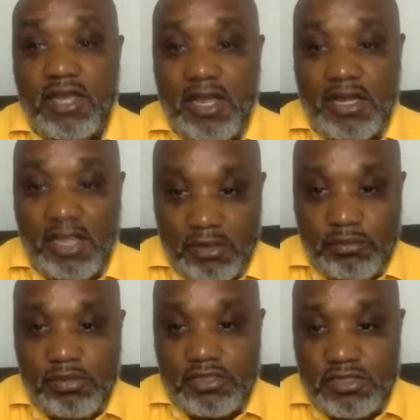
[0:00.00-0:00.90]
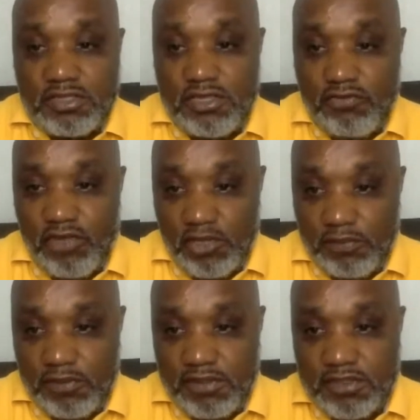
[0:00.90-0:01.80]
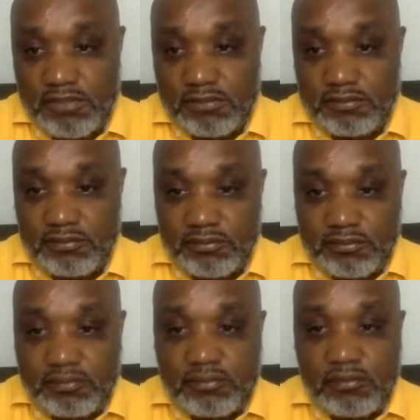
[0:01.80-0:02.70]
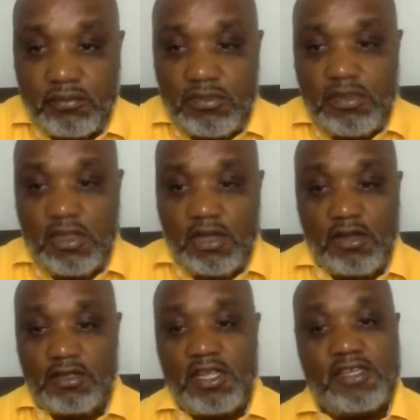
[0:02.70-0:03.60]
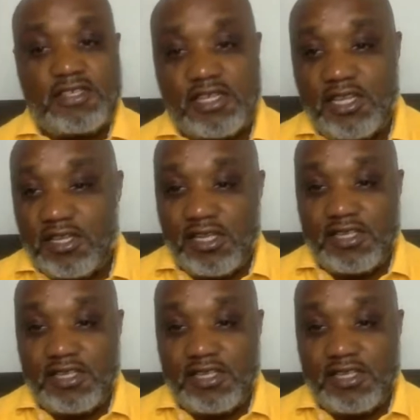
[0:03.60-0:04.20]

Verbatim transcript: and help us develop this. You know, yes, King,